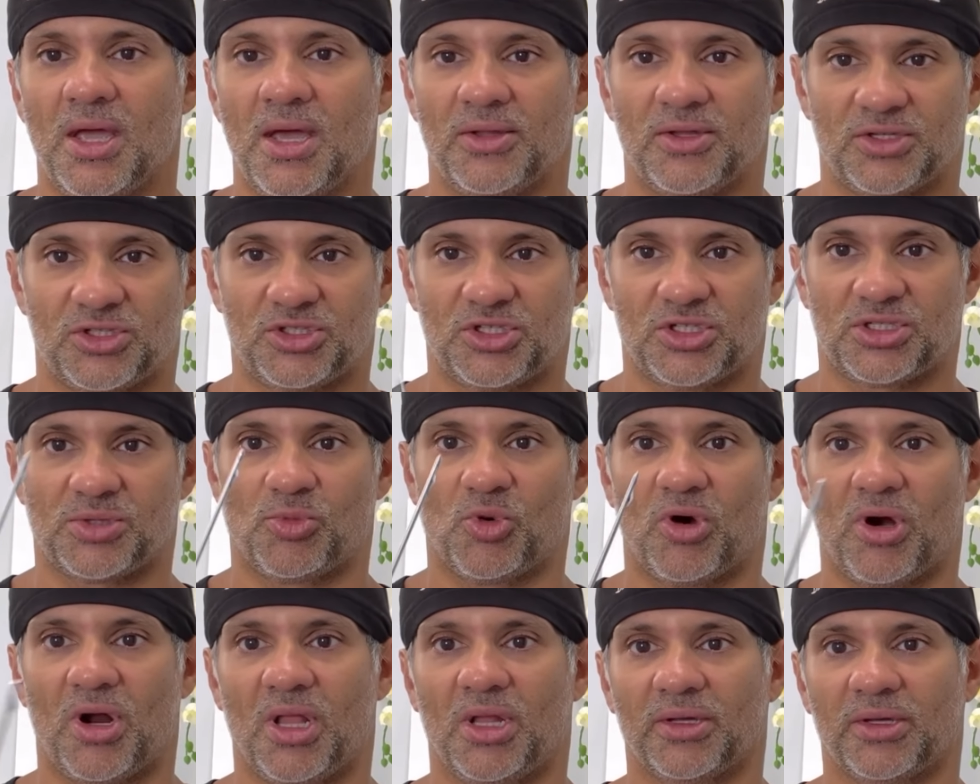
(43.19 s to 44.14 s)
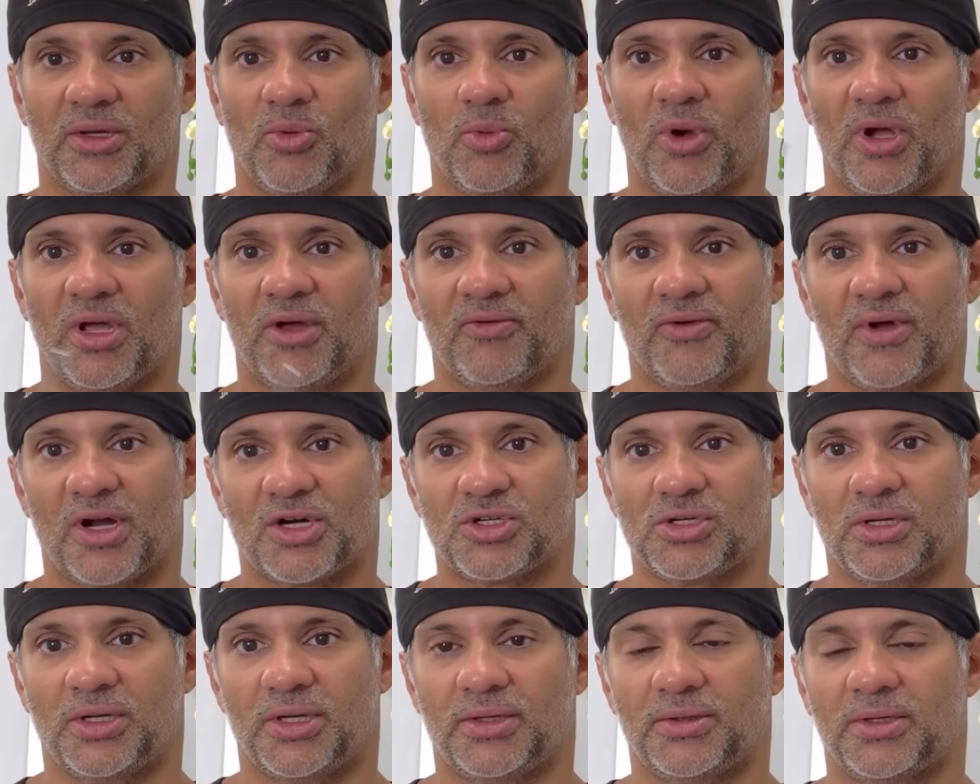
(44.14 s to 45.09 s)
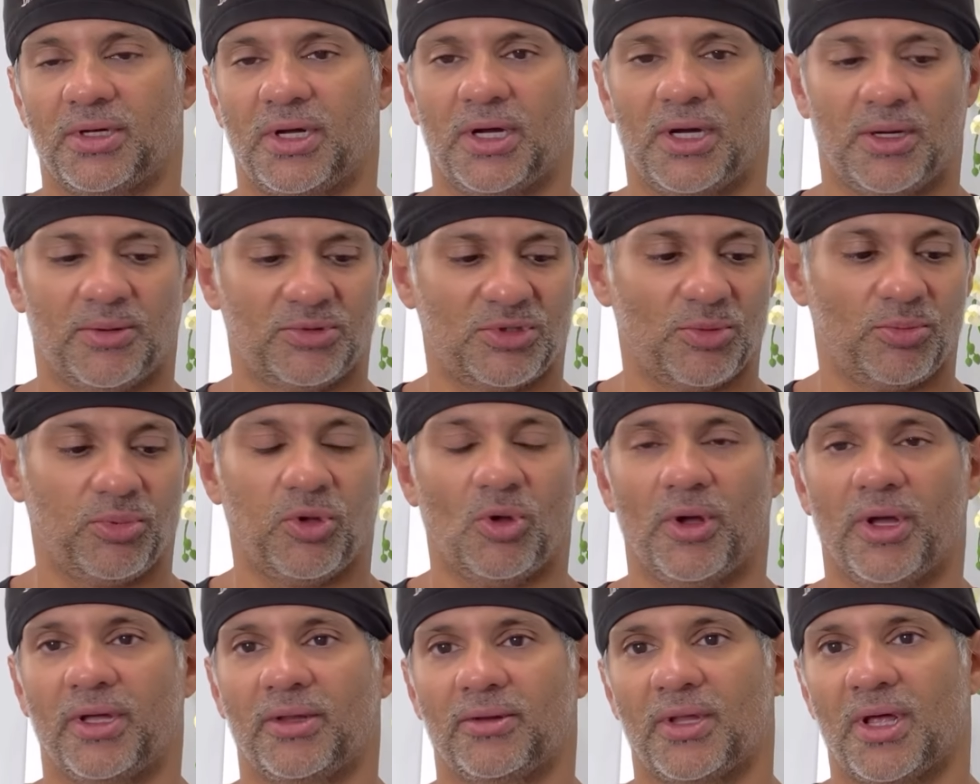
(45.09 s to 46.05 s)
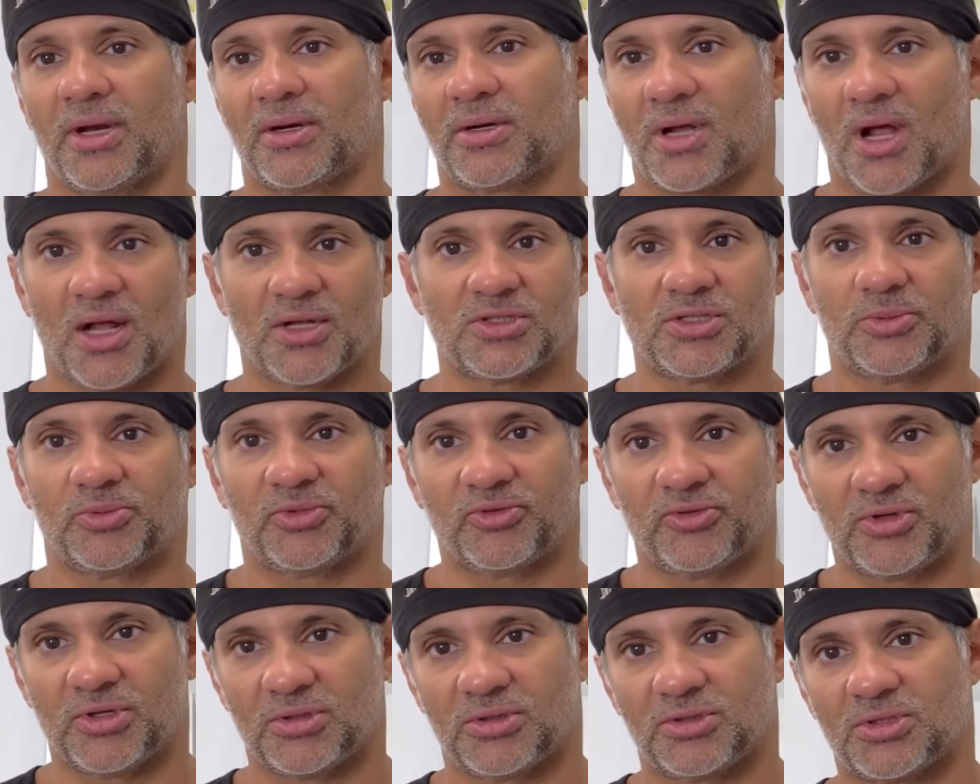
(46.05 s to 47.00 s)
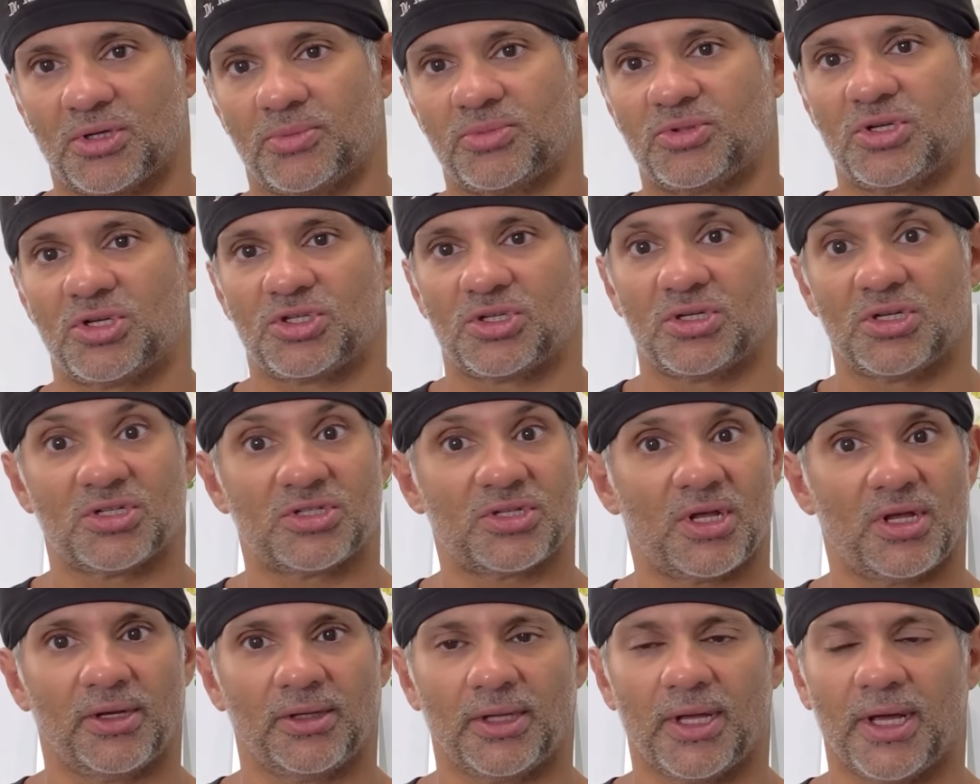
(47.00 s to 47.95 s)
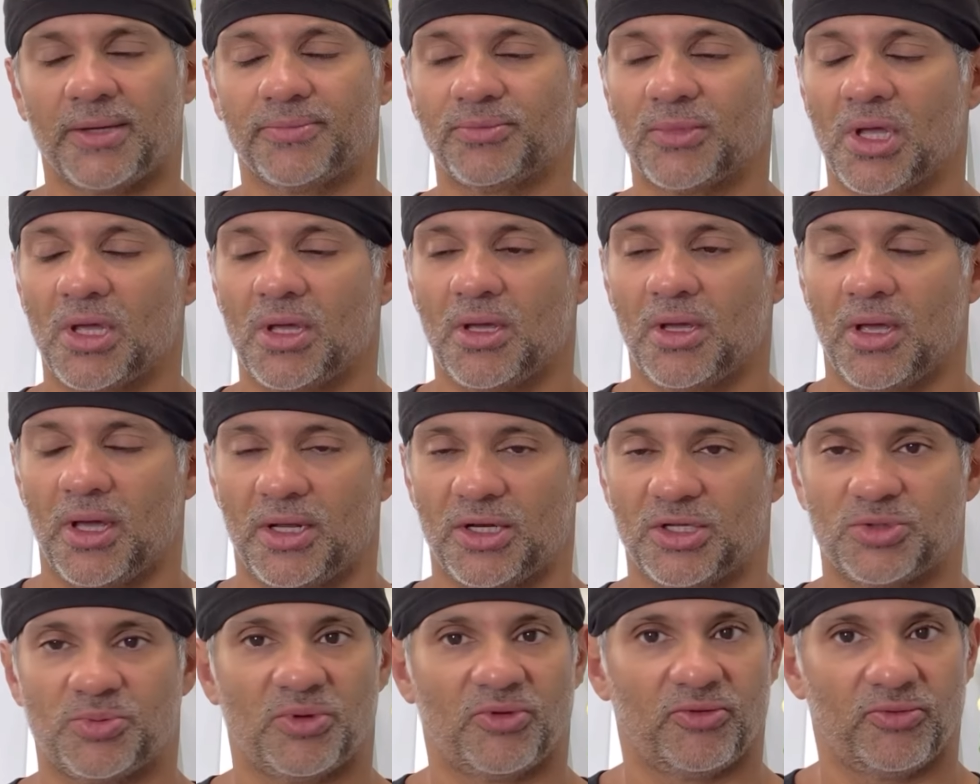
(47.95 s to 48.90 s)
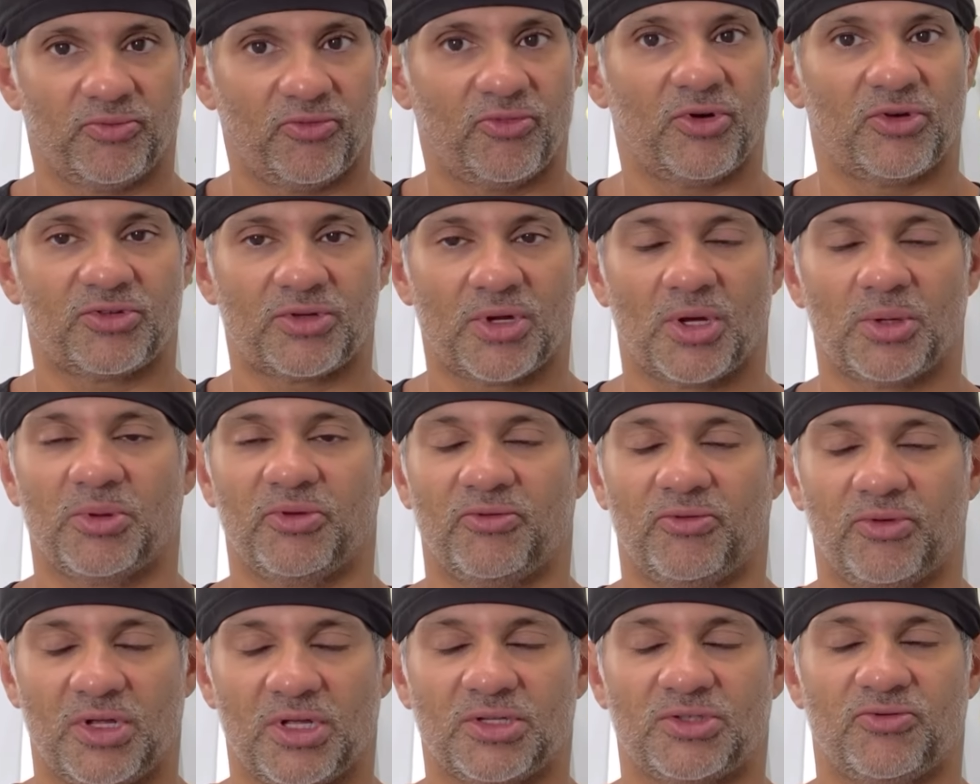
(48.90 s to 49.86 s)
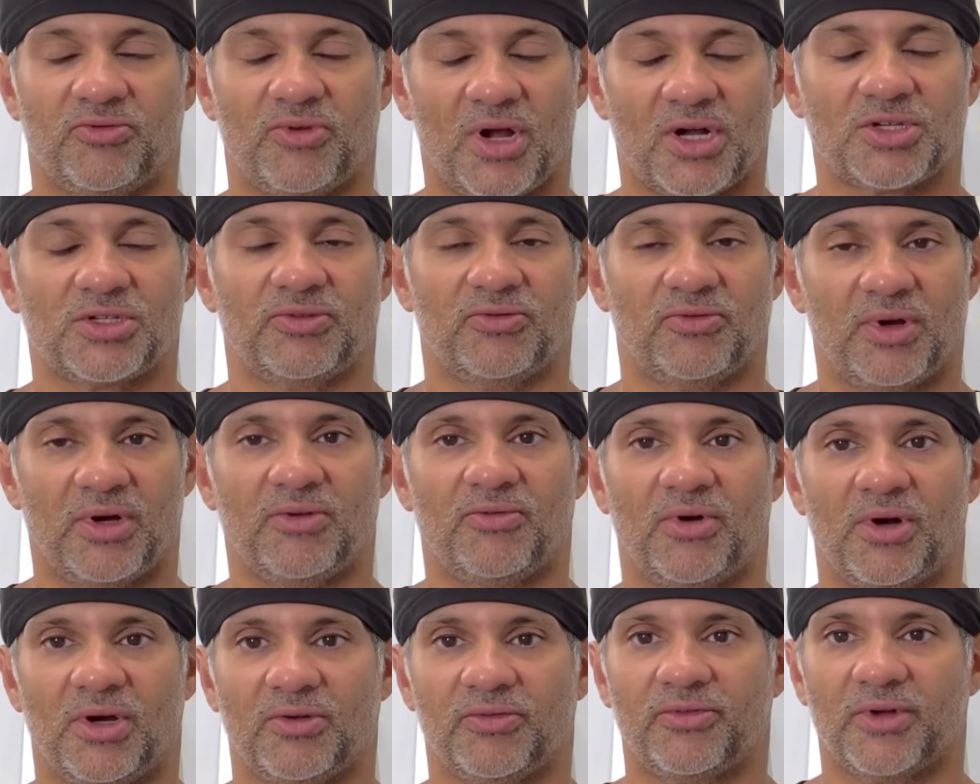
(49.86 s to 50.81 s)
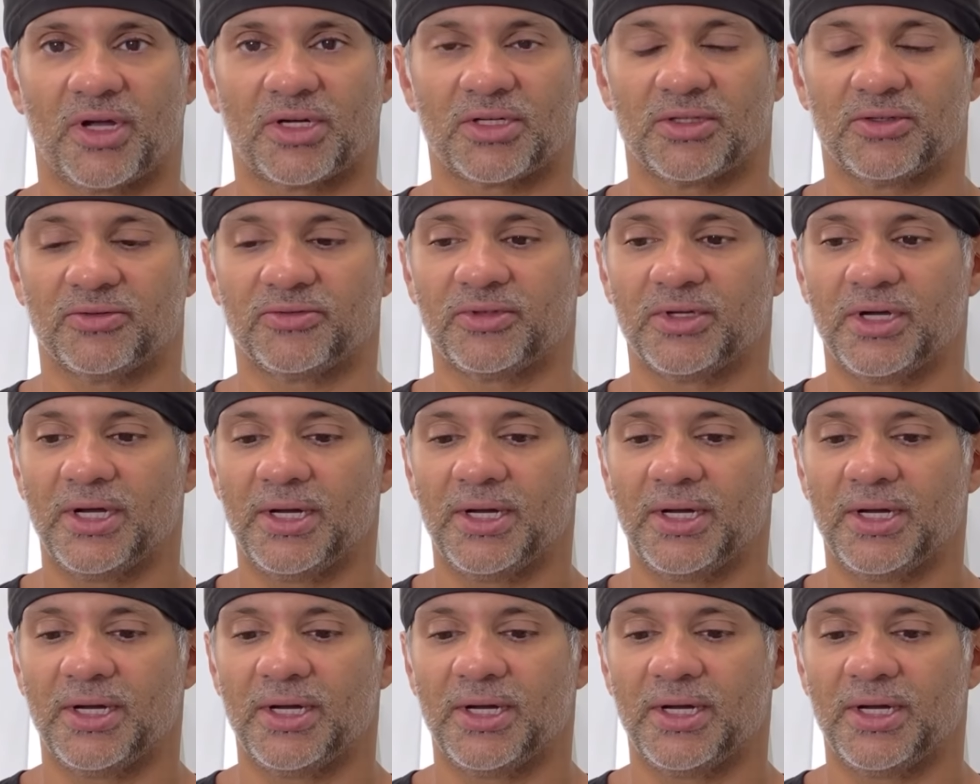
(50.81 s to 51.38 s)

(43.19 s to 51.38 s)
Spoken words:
This is just a more elegant way of actually deploying that concept of subcision to cellulite, and it's actually very, very effective.